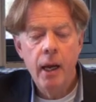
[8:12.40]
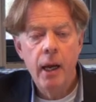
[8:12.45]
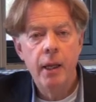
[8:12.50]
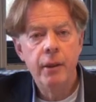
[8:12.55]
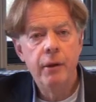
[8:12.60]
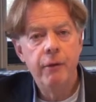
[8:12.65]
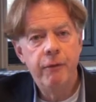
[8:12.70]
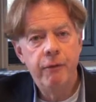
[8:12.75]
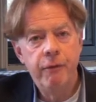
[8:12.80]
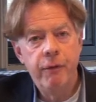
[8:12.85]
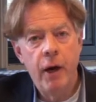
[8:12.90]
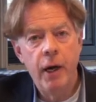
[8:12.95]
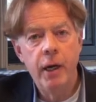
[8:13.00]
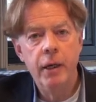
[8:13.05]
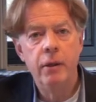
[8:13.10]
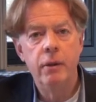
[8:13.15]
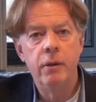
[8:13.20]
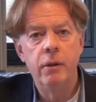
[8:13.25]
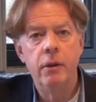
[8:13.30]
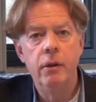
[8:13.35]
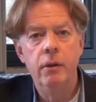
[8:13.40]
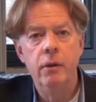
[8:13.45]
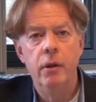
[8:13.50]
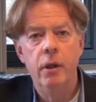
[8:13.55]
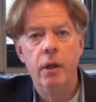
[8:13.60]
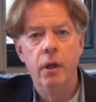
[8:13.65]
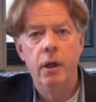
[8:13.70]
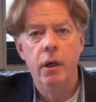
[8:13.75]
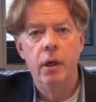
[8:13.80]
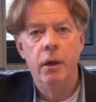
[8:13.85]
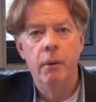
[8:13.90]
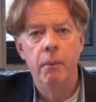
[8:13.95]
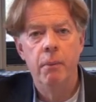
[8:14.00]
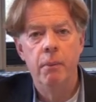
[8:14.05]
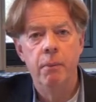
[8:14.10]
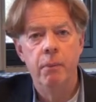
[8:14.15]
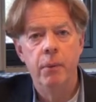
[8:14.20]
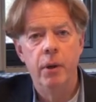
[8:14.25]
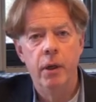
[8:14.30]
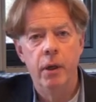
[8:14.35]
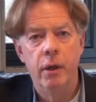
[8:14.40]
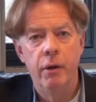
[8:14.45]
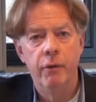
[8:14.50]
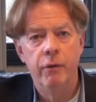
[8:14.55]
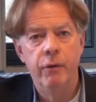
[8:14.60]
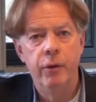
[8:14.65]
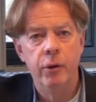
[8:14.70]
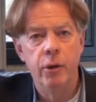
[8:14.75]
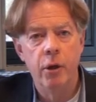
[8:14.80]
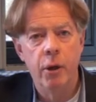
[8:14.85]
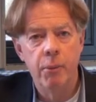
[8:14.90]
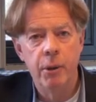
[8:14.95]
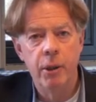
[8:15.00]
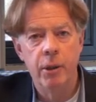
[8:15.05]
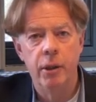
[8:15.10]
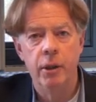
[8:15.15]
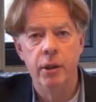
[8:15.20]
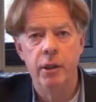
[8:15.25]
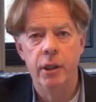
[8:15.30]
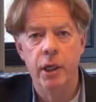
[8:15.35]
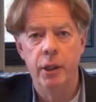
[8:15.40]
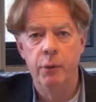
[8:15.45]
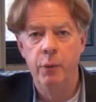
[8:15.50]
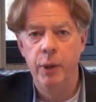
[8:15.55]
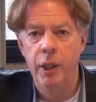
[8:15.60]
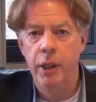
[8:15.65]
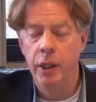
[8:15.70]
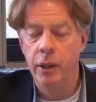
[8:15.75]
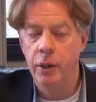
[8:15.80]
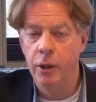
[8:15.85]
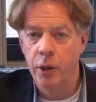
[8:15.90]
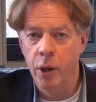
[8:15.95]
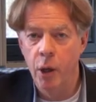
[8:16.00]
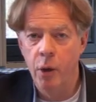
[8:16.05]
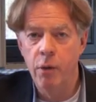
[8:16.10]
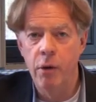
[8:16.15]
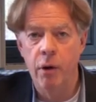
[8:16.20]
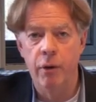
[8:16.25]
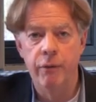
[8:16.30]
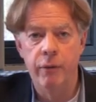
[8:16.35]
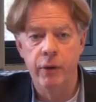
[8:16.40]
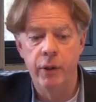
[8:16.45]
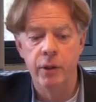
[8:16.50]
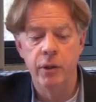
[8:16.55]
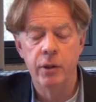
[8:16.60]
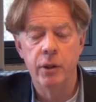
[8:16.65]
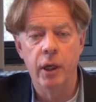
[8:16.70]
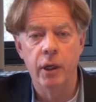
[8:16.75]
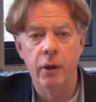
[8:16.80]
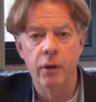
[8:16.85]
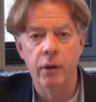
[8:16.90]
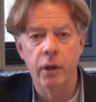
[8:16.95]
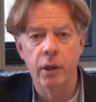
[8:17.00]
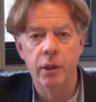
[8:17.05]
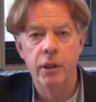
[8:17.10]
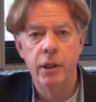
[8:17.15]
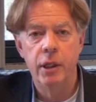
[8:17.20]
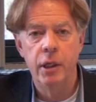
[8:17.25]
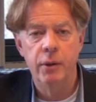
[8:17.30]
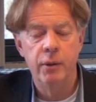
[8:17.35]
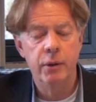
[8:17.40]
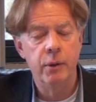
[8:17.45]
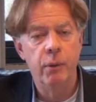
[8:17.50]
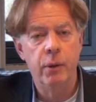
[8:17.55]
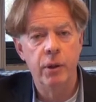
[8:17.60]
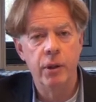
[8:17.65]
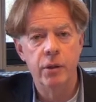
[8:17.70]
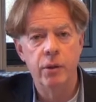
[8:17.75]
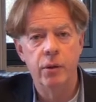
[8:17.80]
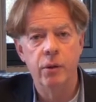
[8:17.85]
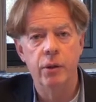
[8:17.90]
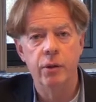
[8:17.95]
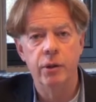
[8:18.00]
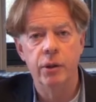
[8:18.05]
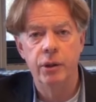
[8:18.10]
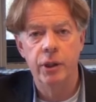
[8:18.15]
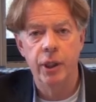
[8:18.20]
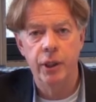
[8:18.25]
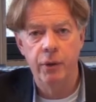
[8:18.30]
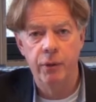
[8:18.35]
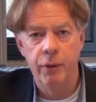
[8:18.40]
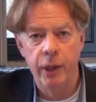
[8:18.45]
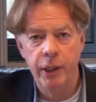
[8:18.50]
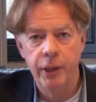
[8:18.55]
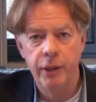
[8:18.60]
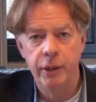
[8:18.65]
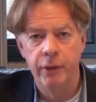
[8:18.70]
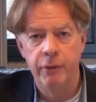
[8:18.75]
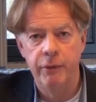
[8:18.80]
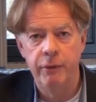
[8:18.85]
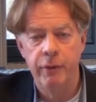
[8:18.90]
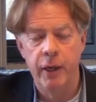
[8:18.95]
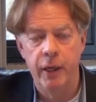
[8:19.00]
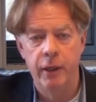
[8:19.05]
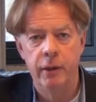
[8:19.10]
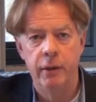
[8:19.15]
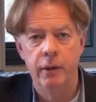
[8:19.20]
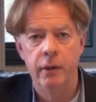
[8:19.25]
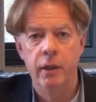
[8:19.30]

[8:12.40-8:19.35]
And the final phenomenon that we know of in psychology is what is called the generation effect.